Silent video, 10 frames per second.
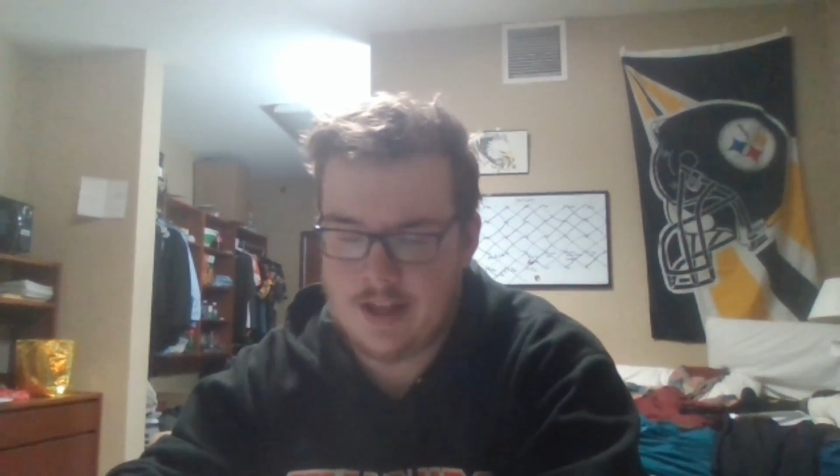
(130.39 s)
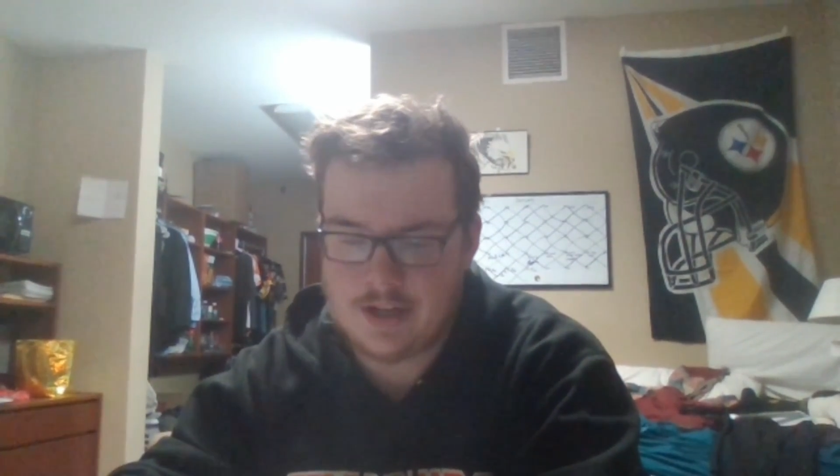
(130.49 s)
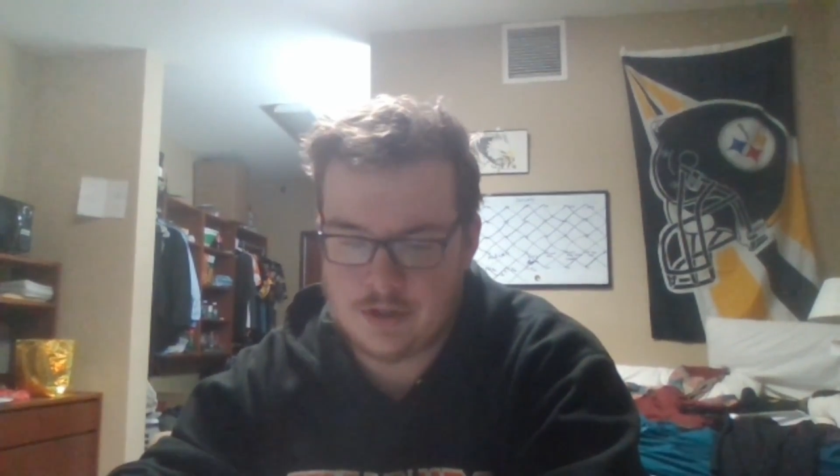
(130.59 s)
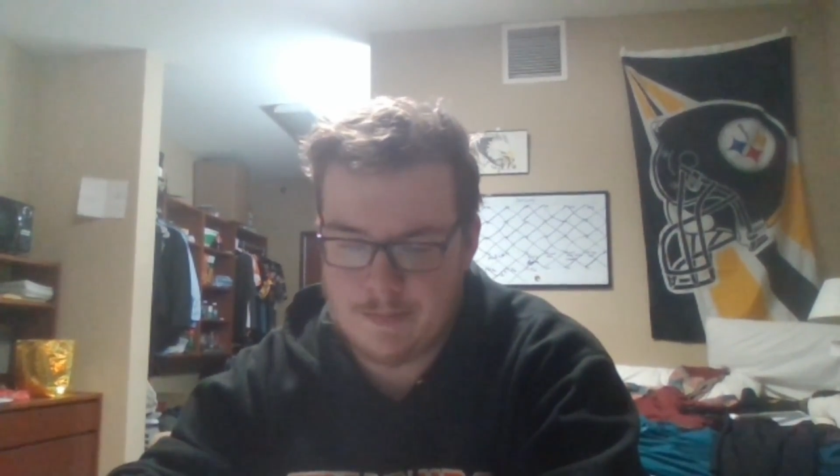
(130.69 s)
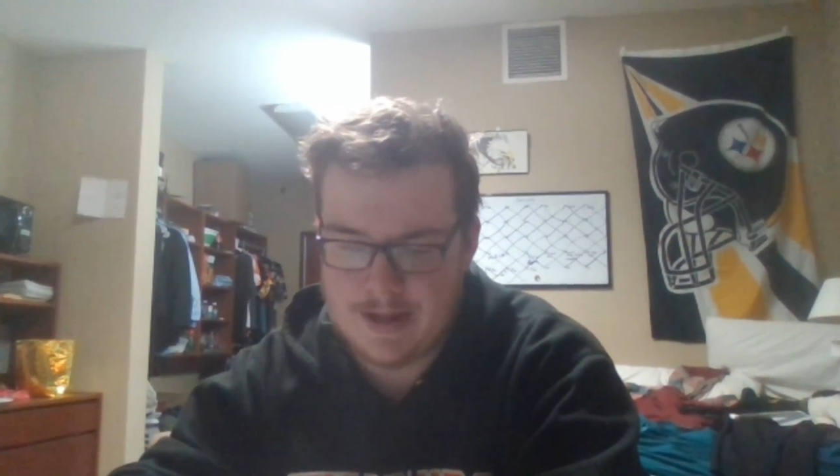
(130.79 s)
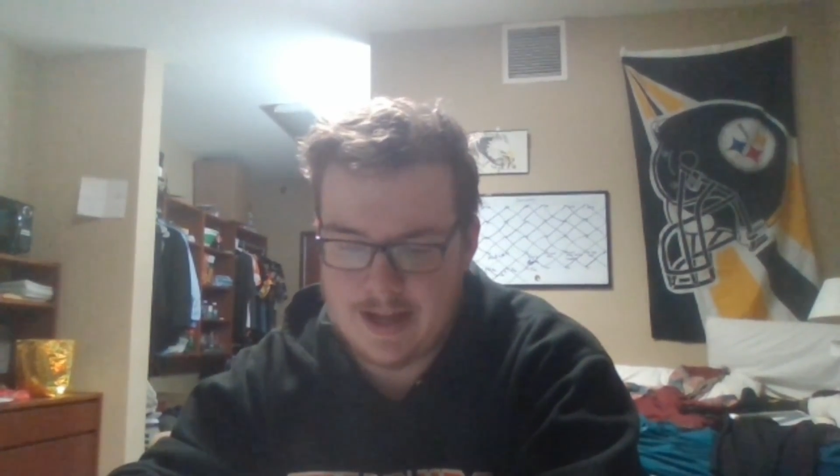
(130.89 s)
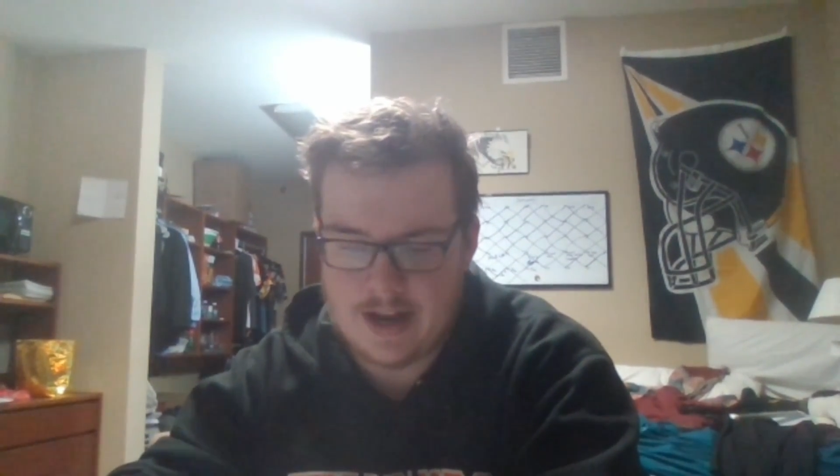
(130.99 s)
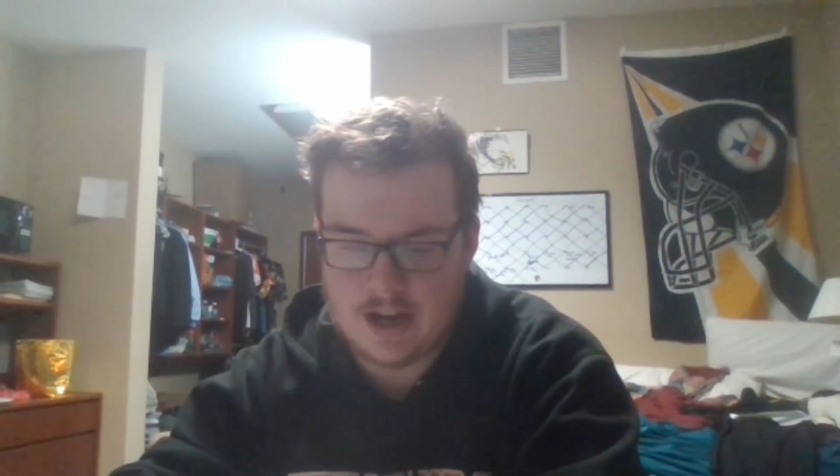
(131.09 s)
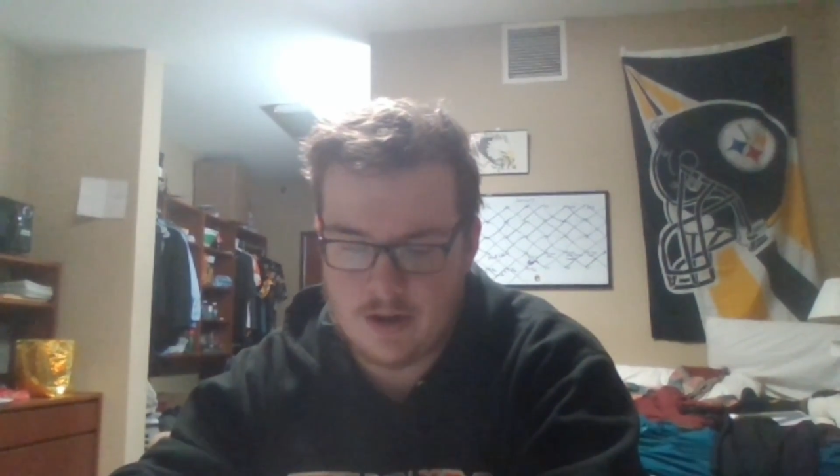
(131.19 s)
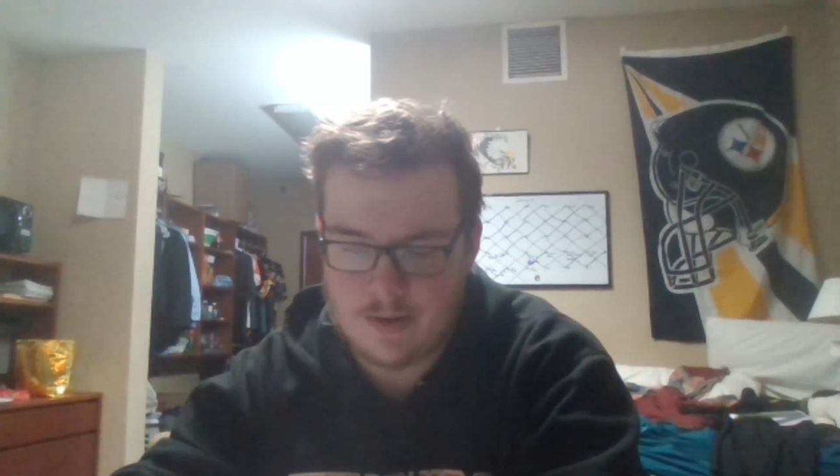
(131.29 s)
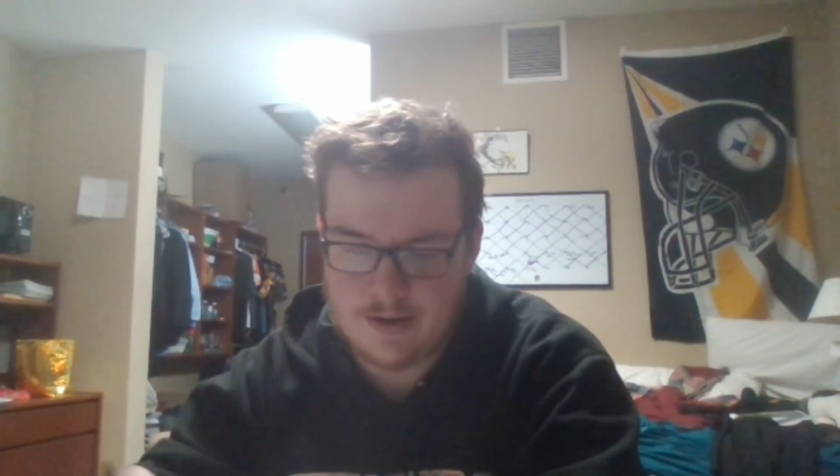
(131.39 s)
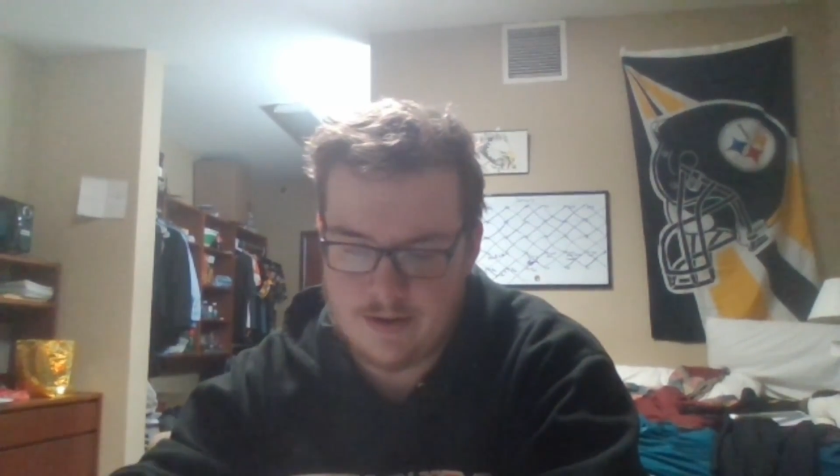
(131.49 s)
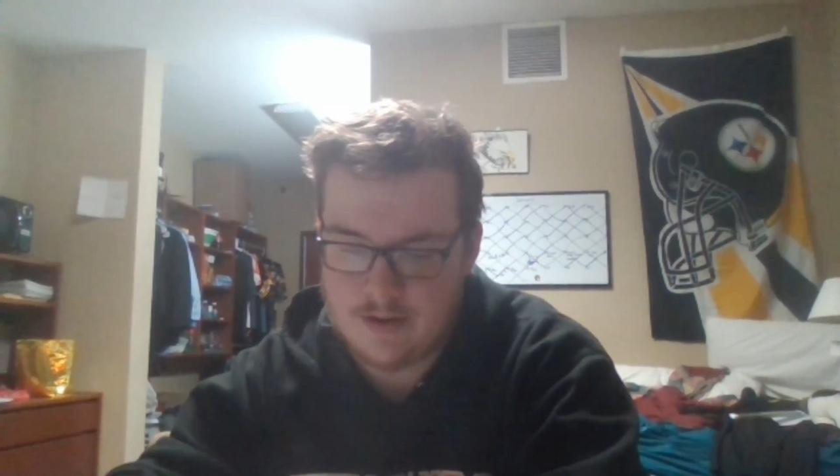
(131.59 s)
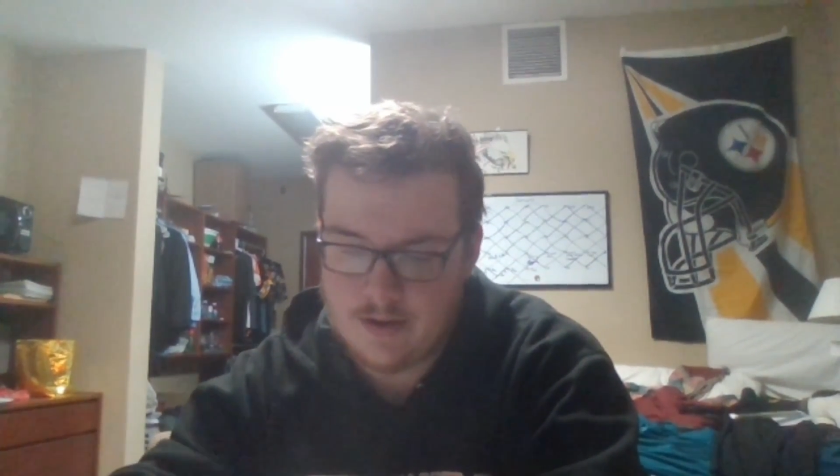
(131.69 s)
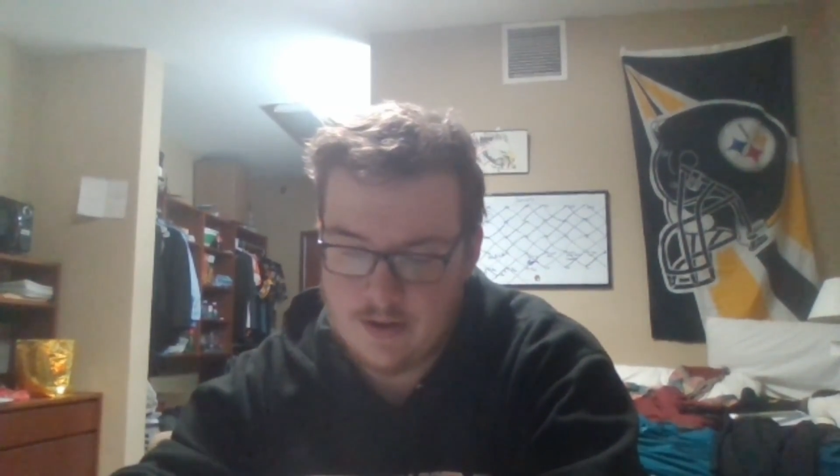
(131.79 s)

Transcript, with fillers: things will be getting going